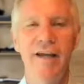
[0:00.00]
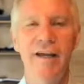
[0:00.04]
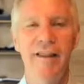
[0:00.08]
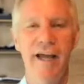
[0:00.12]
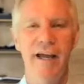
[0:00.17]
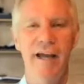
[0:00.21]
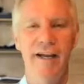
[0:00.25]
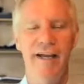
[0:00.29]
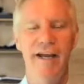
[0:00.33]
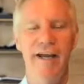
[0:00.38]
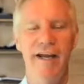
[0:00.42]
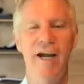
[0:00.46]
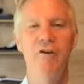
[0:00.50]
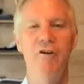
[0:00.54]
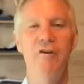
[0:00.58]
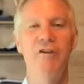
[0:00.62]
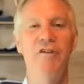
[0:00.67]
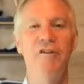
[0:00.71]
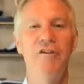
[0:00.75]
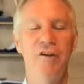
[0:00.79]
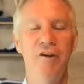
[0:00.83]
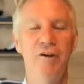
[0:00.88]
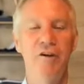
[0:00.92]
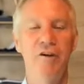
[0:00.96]
that care is
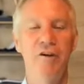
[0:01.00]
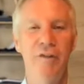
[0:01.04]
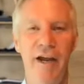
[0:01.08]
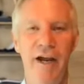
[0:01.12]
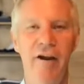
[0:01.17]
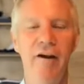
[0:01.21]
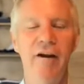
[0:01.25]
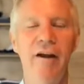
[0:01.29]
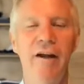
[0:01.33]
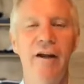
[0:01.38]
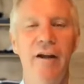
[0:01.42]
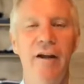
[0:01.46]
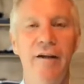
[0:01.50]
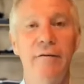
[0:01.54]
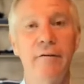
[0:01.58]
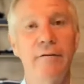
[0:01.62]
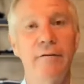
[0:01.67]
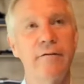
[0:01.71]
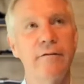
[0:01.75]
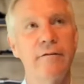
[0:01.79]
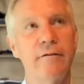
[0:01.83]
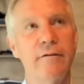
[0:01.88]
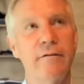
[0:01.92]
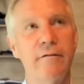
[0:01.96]
still there.
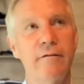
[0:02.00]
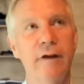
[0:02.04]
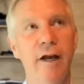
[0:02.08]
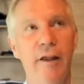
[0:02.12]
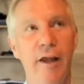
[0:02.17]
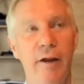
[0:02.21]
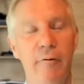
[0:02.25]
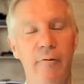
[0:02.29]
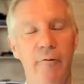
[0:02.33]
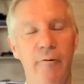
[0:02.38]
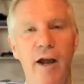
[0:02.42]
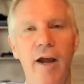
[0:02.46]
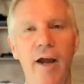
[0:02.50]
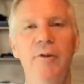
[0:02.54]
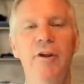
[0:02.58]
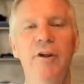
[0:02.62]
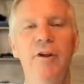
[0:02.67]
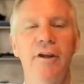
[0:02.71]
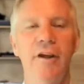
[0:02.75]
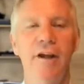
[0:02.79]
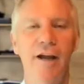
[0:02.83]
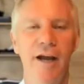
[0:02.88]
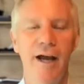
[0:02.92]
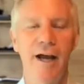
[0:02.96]
Wow, that rhymed.
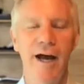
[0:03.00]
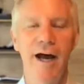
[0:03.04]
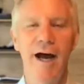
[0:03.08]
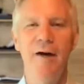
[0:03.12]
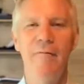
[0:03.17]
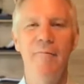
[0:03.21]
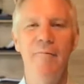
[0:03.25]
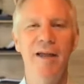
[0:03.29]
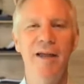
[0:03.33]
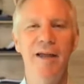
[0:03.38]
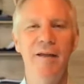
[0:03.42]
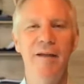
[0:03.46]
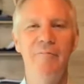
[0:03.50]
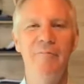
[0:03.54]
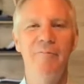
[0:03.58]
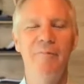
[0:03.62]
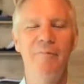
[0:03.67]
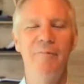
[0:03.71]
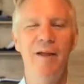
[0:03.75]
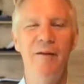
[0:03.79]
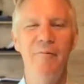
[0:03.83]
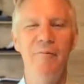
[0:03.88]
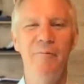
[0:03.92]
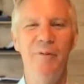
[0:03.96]

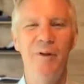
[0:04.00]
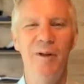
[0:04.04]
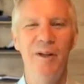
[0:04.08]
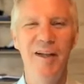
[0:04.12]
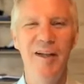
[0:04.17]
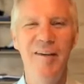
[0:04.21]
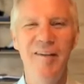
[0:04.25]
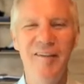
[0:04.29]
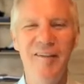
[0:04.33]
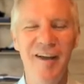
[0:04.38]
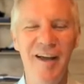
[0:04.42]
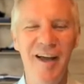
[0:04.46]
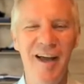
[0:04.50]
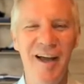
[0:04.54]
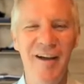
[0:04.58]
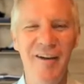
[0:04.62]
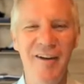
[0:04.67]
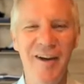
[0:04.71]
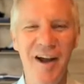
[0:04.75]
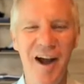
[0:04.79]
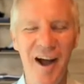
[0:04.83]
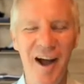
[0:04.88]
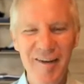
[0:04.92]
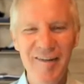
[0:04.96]
And please
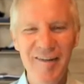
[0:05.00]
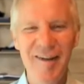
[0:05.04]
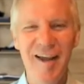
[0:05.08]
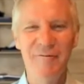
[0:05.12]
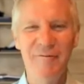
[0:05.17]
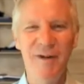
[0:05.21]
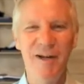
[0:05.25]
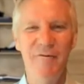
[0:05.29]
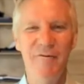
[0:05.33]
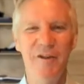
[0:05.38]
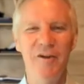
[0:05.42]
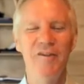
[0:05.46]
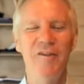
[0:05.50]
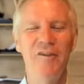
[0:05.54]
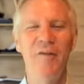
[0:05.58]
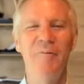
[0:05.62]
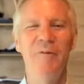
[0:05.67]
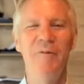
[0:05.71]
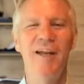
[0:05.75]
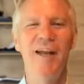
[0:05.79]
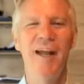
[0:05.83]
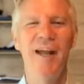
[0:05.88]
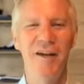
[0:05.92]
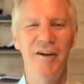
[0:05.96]
contact me if there's
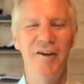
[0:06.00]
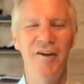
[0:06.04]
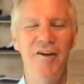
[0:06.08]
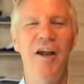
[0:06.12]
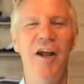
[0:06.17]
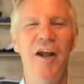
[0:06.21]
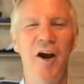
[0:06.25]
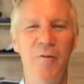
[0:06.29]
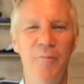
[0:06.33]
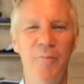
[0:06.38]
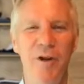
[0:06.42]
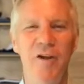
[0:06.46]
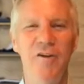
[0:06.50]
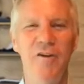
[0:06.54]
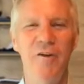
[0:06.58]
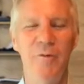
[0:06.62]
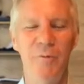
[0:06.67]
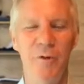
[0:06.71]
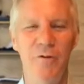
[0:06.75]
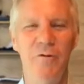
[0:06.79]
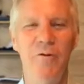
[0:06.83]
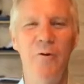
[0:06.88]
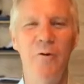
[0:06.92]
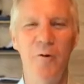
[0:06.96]
something that I can do to help you as you
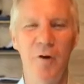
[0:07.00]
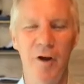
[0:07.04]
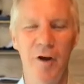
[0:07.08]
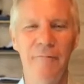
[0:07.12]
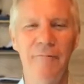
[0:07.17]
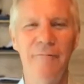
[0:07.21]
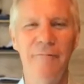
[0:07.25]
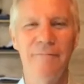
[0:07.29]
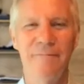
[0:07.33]
move forward.